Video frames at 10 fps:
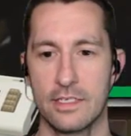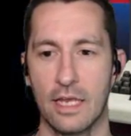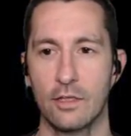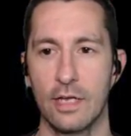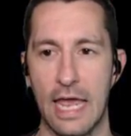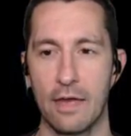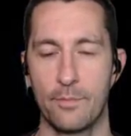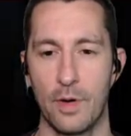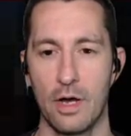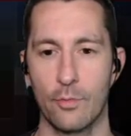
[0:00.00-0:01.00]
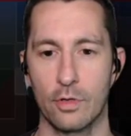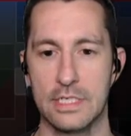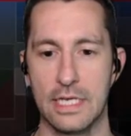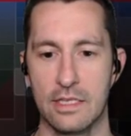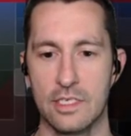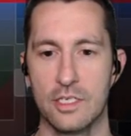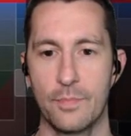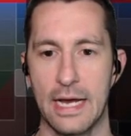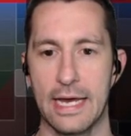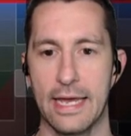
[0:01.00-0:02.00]
Let's take a look at Bomber. Looks like this is
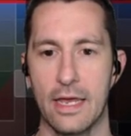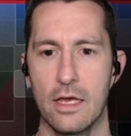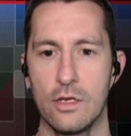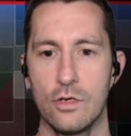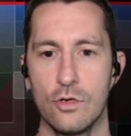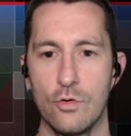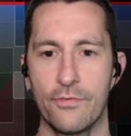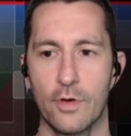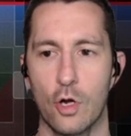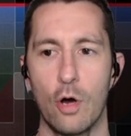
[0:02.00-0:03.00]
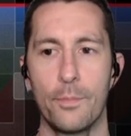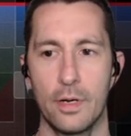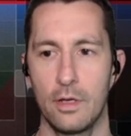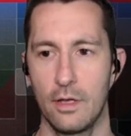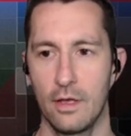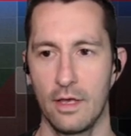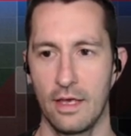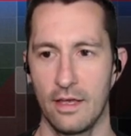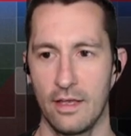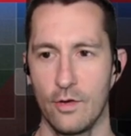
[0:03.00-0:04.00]
by Nufekop.
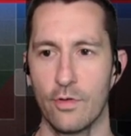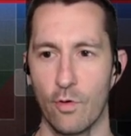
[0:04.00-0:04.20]
No